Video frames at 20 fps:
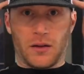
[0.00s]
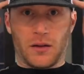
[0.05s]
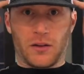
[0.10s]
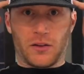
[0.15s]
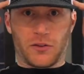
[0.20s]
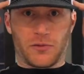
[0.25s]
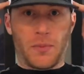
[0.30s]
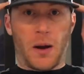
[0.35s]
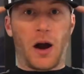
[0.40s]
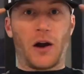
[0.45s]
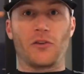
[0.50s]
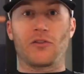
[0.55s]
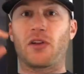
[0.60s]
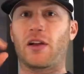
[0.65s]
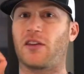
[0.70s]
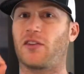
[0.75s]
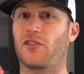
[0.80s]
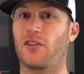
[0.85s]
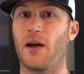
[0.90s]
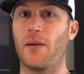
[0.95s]
Smarts,
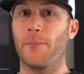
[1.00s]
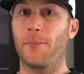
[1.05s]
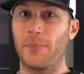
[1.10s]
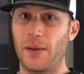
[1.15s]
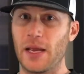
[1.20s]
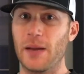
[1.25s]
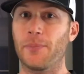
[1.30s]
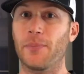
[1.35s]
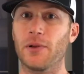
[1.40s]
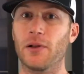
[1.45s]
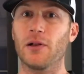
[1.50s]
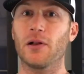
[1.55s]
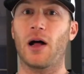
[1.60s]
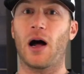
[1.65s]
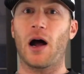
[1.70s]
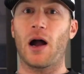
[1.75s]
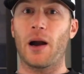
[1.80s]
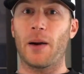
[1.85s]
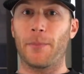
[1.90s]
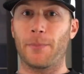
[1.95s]
like some people
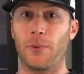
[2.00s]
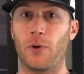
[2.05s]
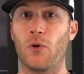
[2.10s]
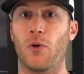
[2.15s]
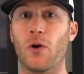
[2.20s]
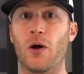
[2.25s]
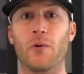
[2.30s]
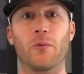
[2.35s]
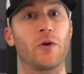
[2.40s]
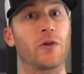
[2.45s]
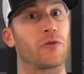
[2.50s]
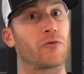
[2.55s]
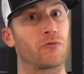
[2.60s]
are born with